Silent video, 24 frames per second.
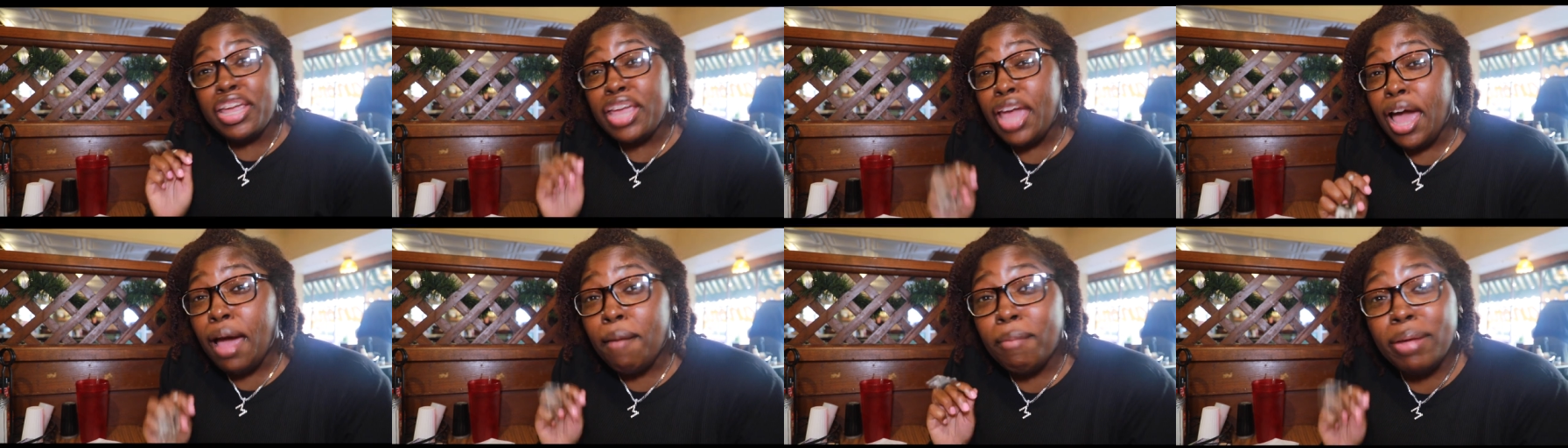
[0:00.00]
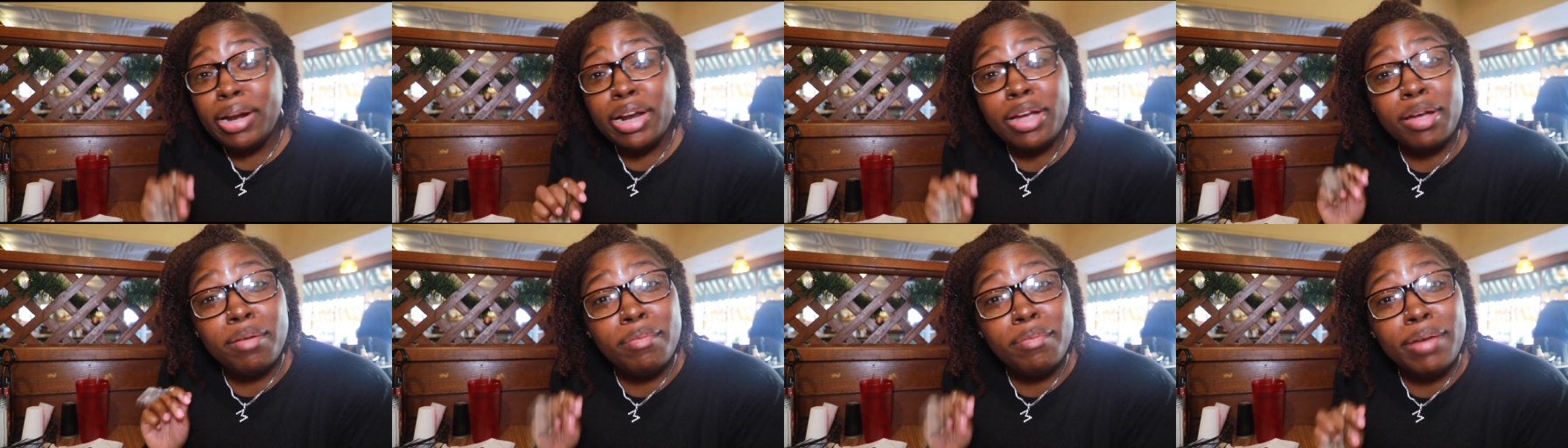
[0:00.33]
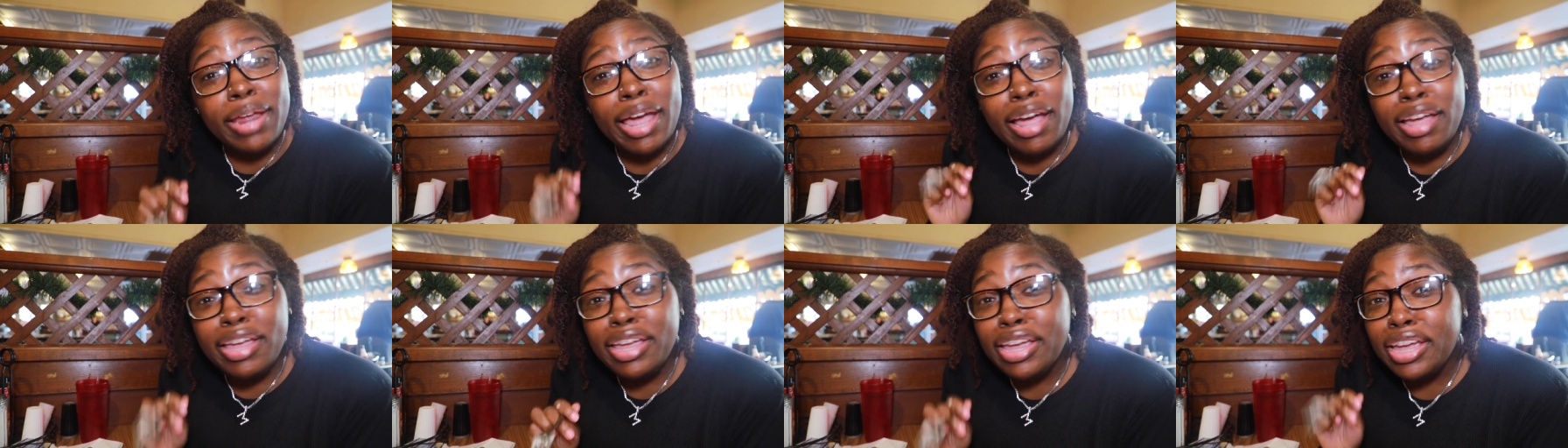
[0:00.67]
Y'all better come
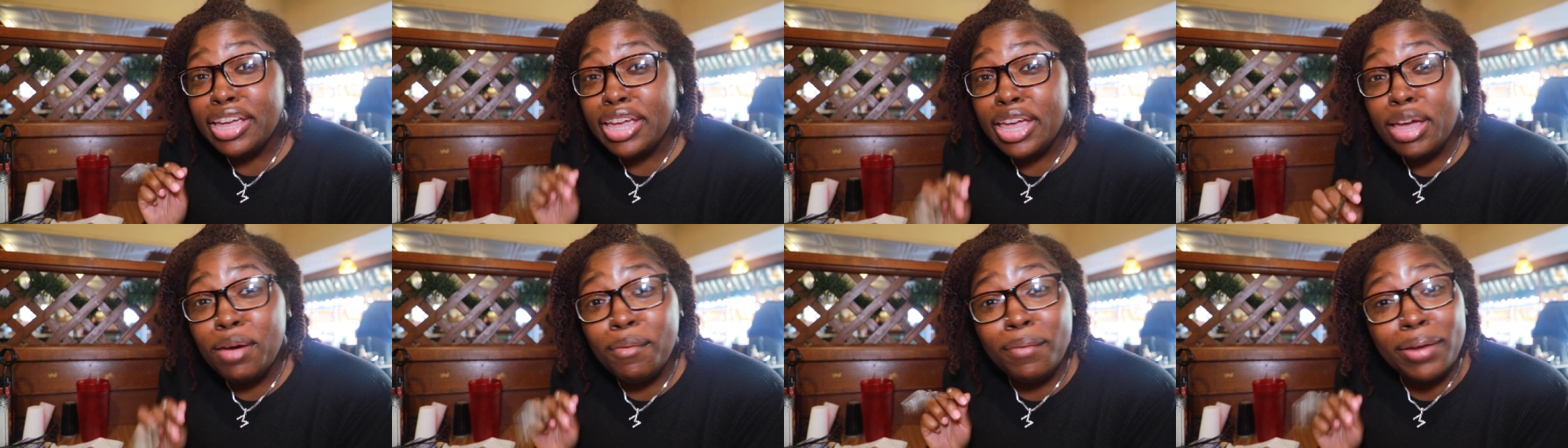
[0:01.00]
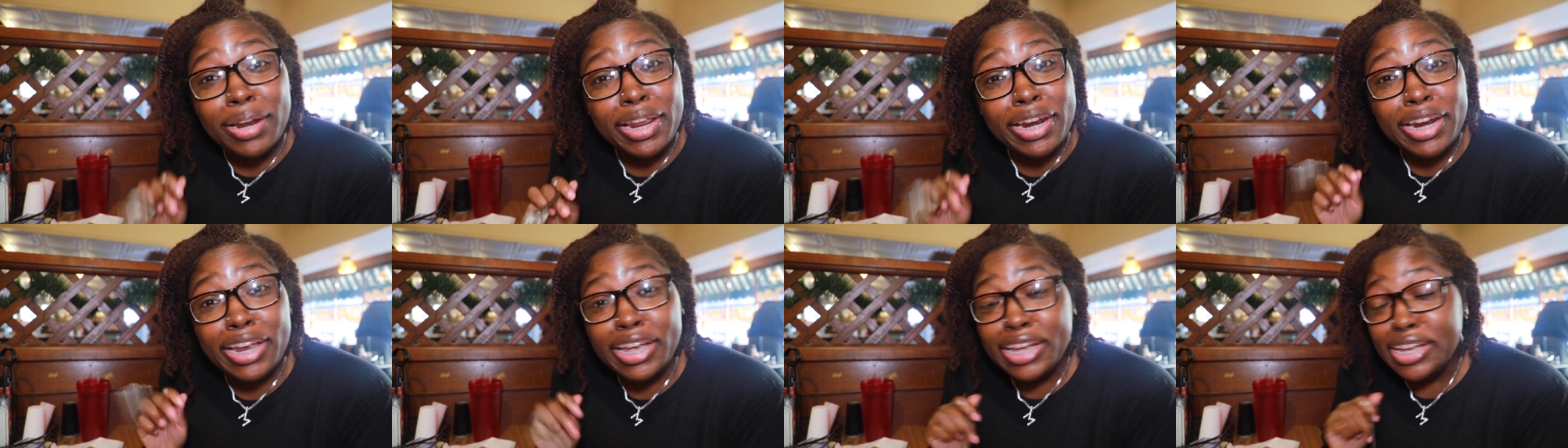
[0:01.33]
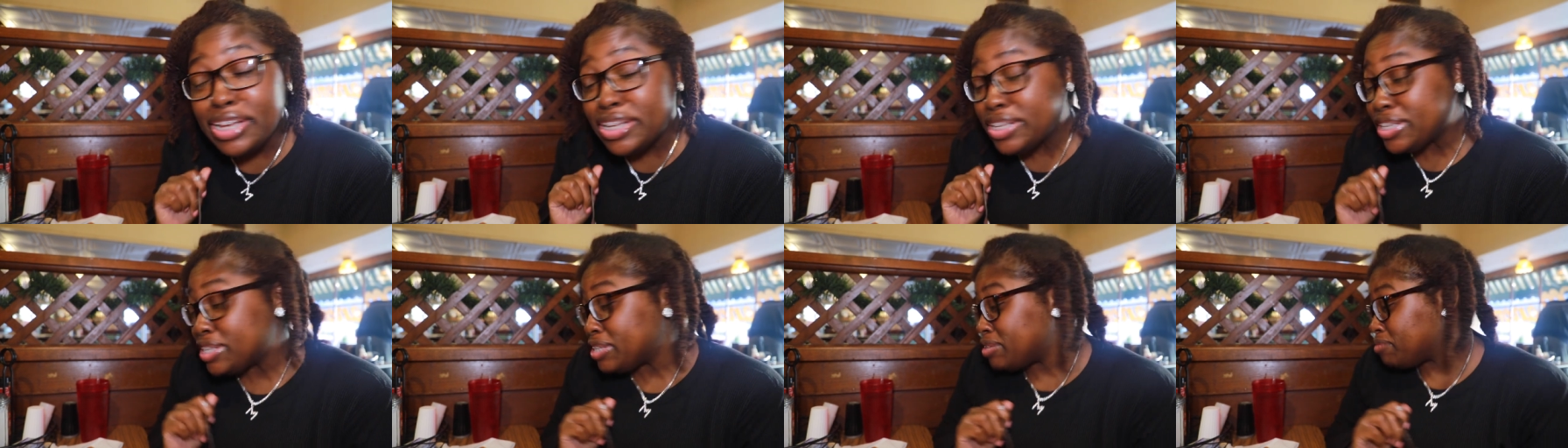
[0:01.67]
down here and get one of
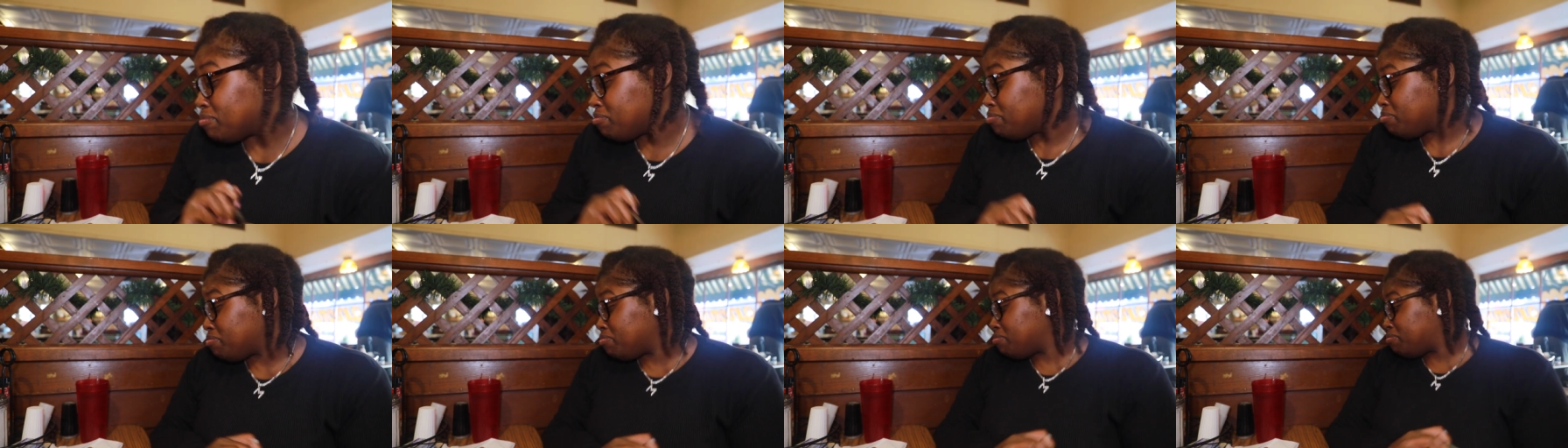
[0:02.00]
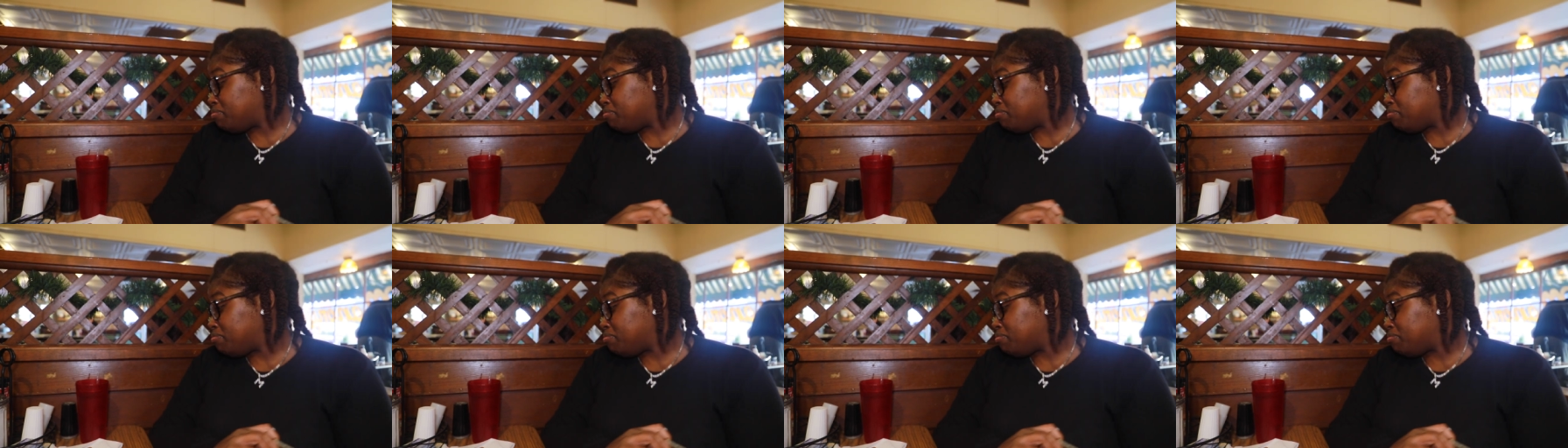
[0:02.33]
these.